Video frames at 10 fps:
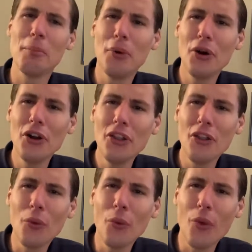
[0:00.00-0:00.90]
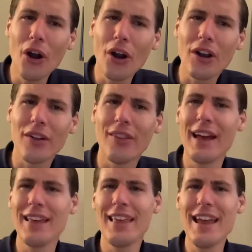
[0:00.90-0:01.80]
put in the work
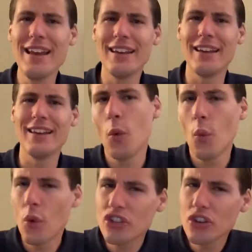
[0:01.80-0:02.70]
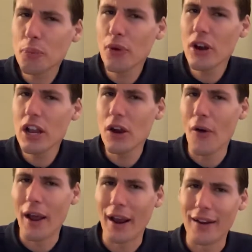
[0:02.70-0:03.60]
like they did. Which is pretty
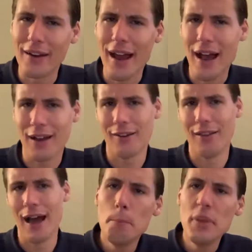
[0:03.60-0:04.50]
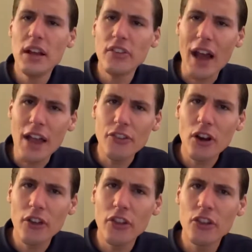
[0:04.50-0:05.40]
annoying, not gonna lie. Because I
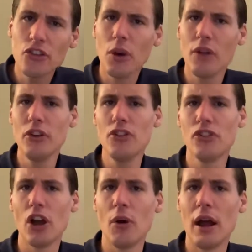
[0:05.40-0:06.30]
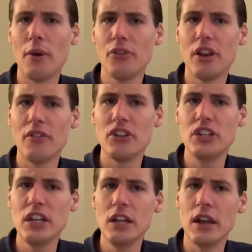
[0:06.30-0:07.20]
started this 12 years ago when I was
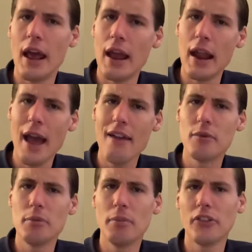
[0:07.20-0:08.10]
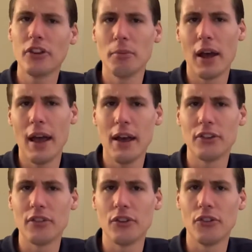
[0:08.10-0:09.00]
17, and I have been busting my
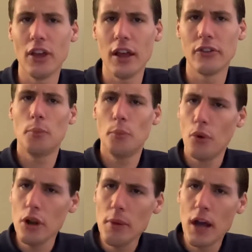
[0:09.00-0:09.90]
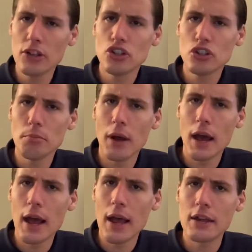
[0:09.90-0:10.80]
ass ever since. Pretty much
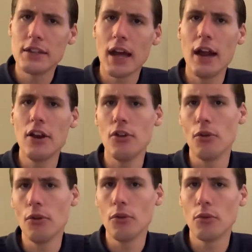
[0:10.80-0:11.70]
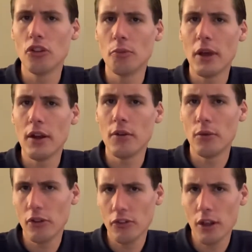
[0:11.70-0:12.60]
my entire youth was spent
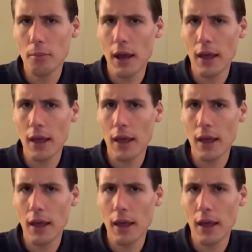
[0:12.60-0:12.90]
risking my